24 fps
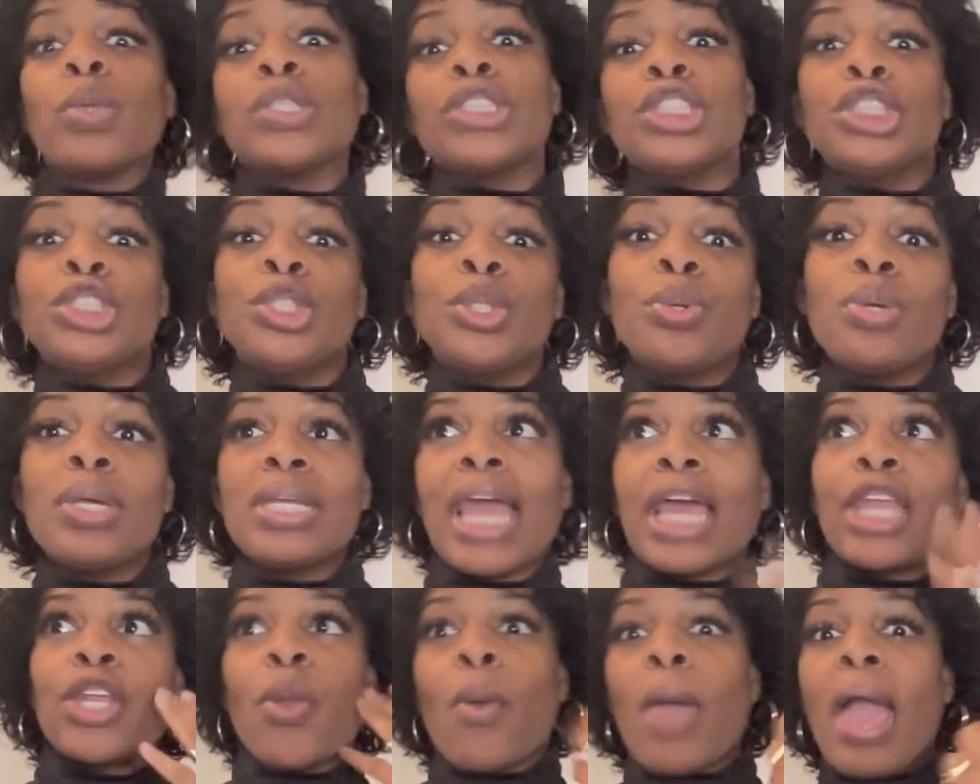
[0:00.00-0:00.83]
understood,
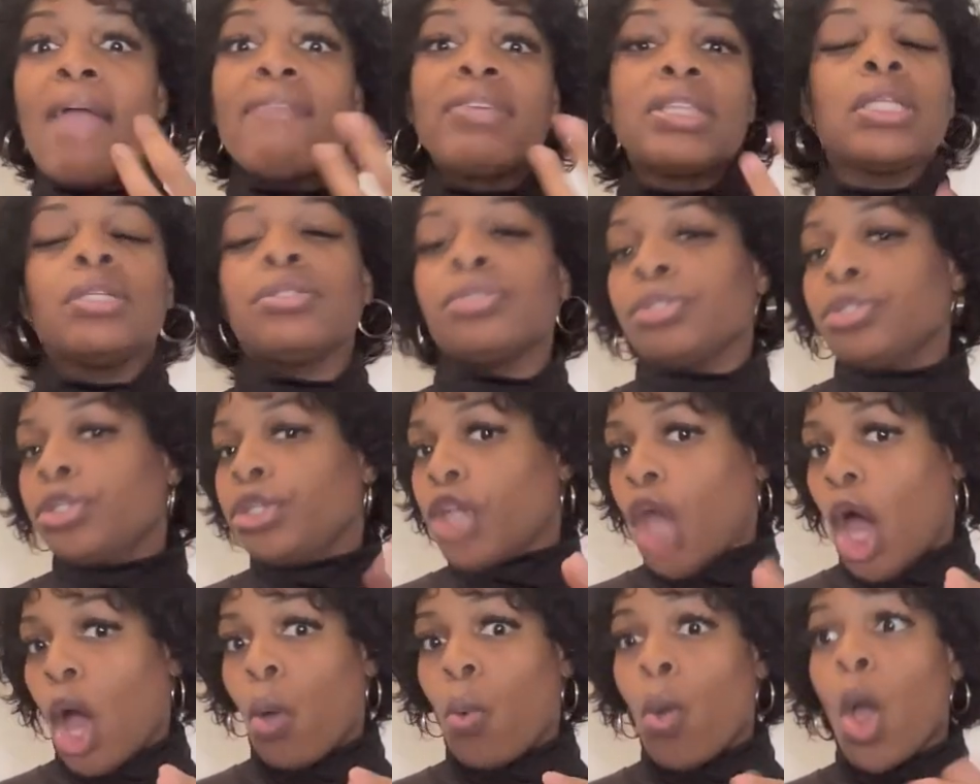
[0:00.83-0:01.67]
I know everything."
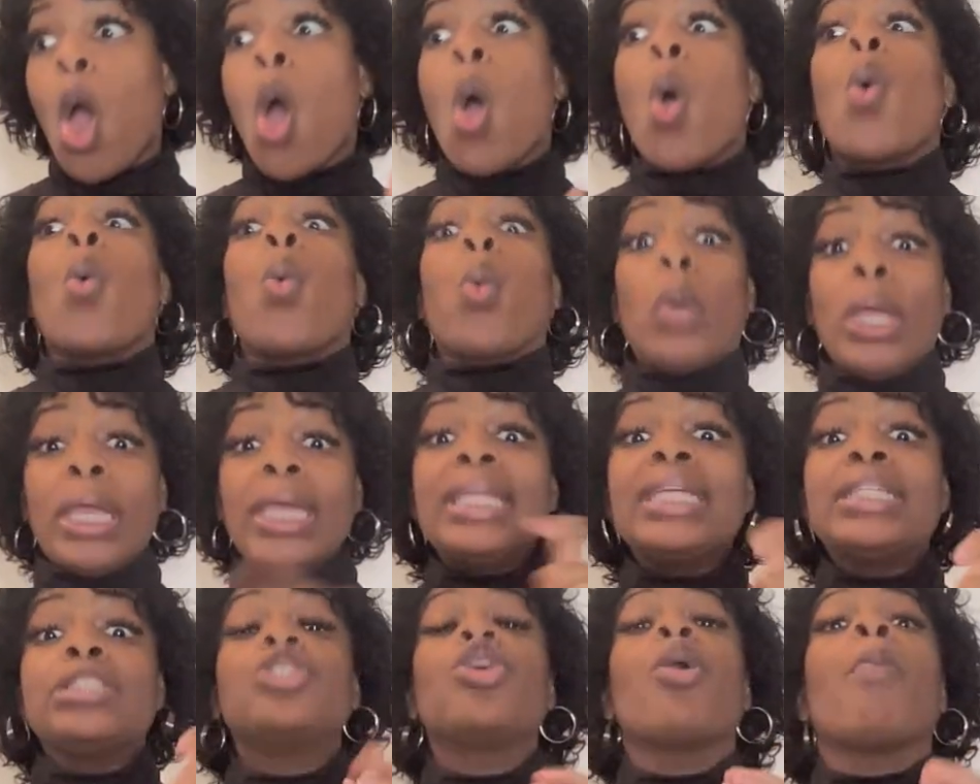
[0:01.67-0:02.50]
No, we
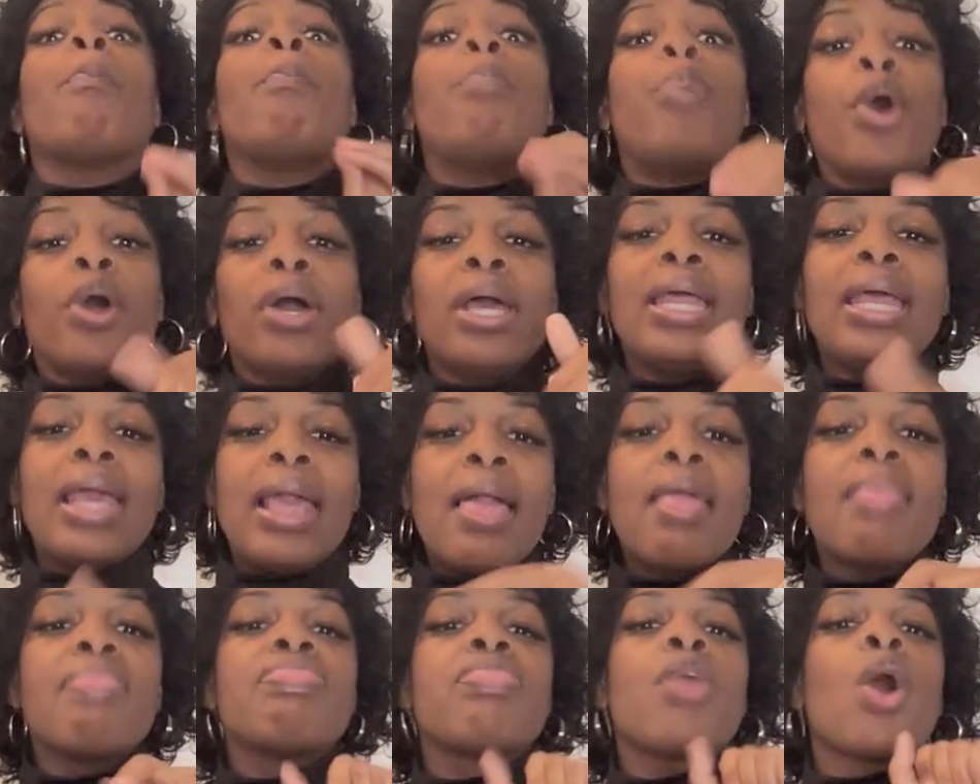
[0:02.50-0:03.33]
need to put
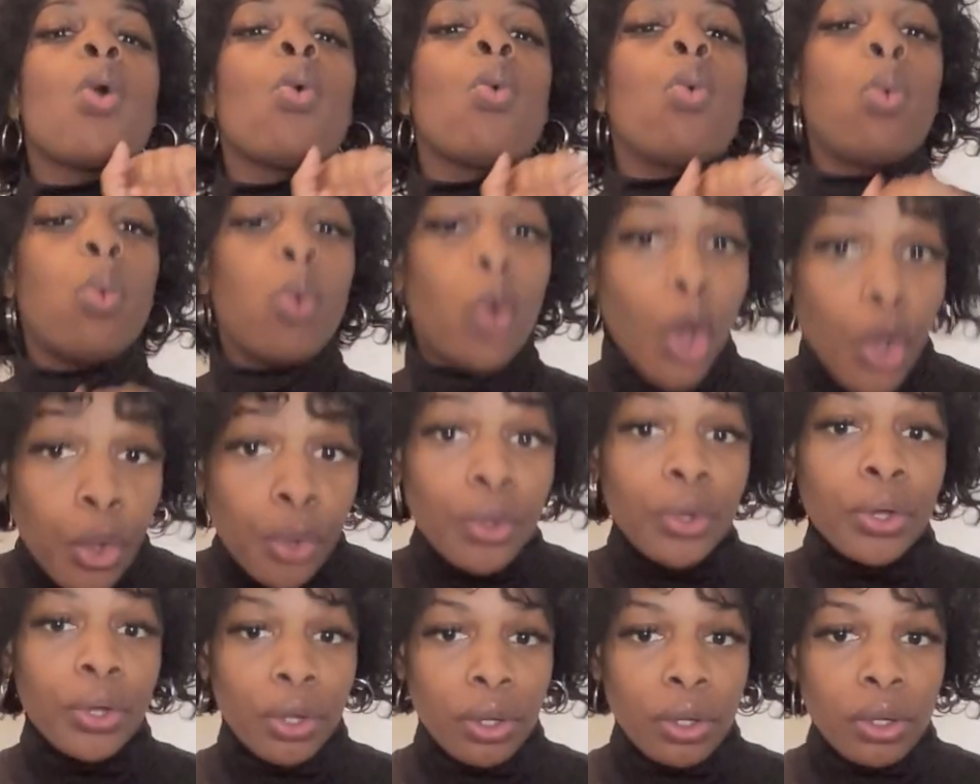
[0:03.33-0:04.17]
in the
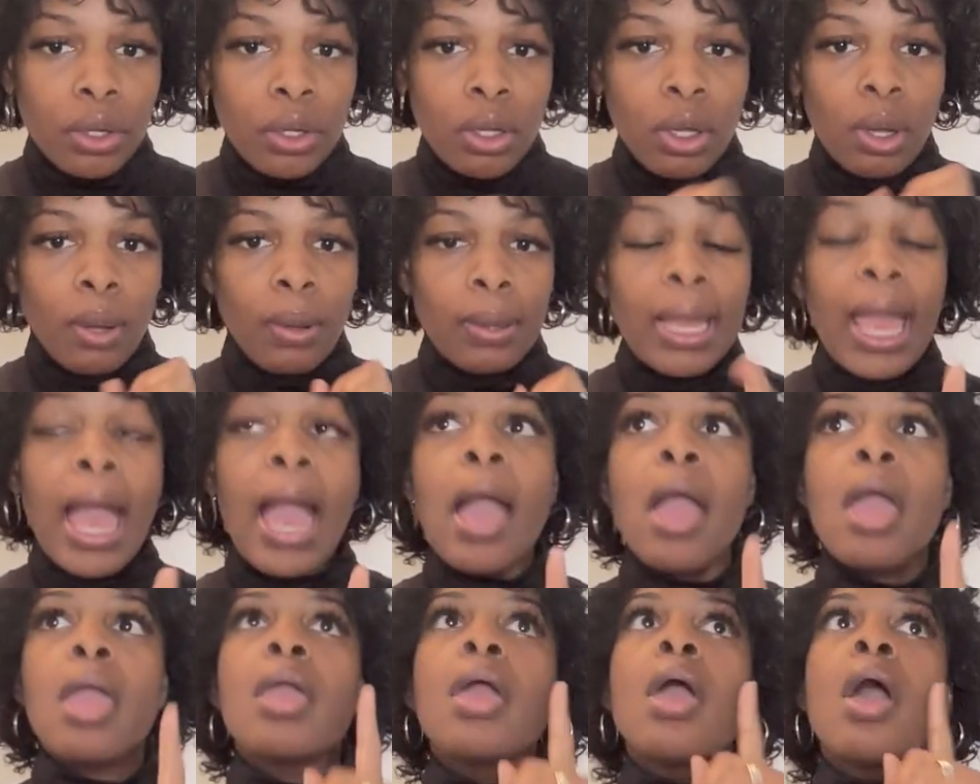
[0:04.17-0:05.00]
work.
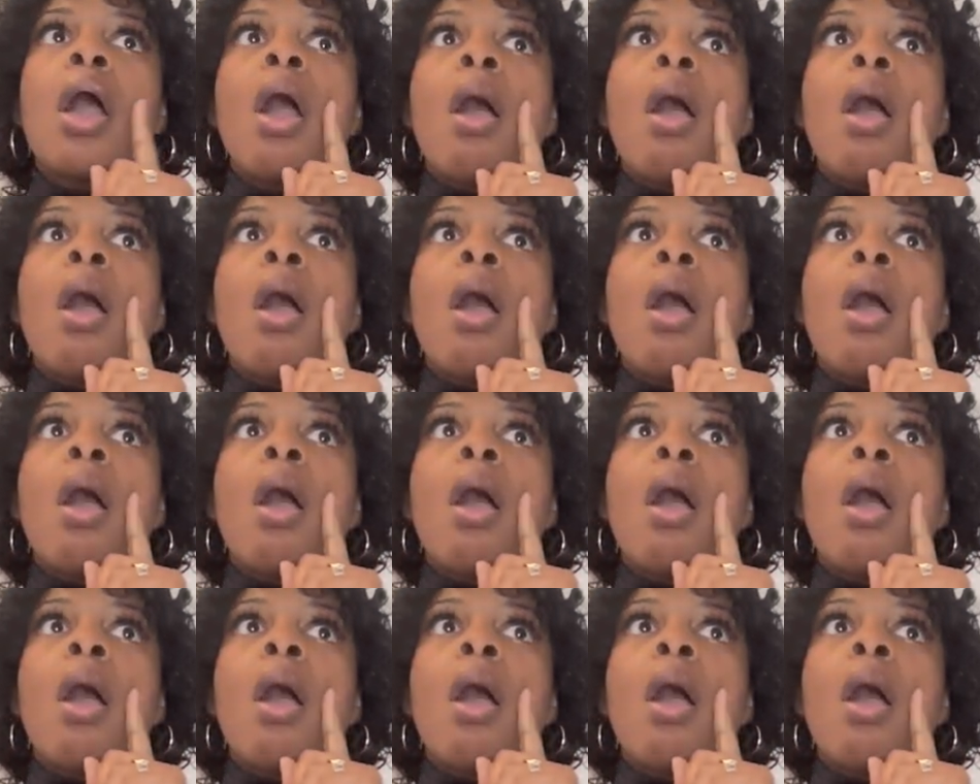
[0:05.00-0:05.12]
Okay,